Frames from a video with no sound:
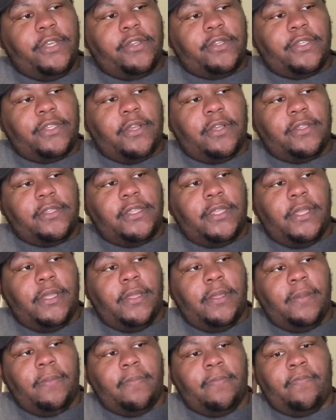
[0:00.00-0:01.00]
sauce,
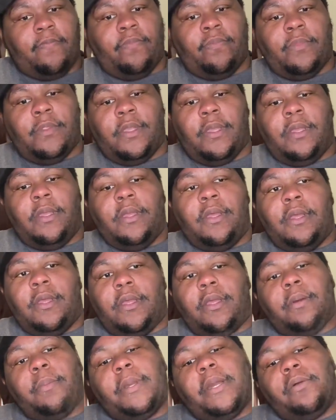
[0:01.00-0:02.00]

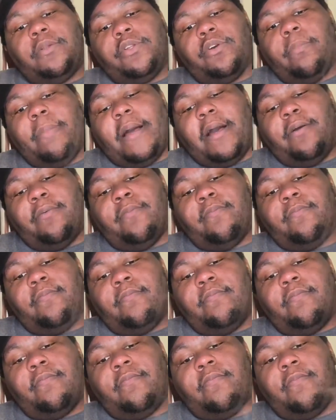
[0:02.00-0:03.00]
and we're going to do about
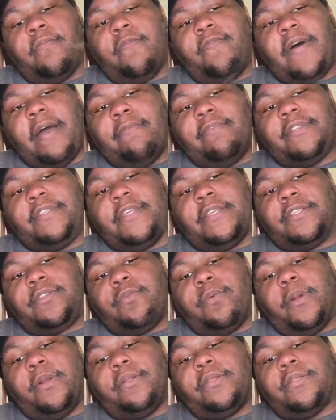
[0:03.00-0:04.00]
5 or 6
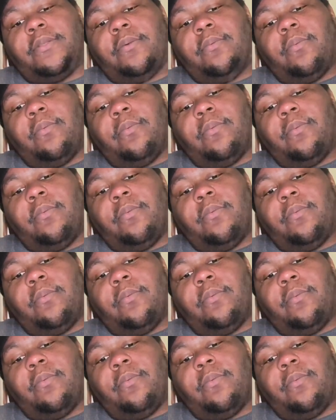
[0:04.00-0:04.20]
squirts.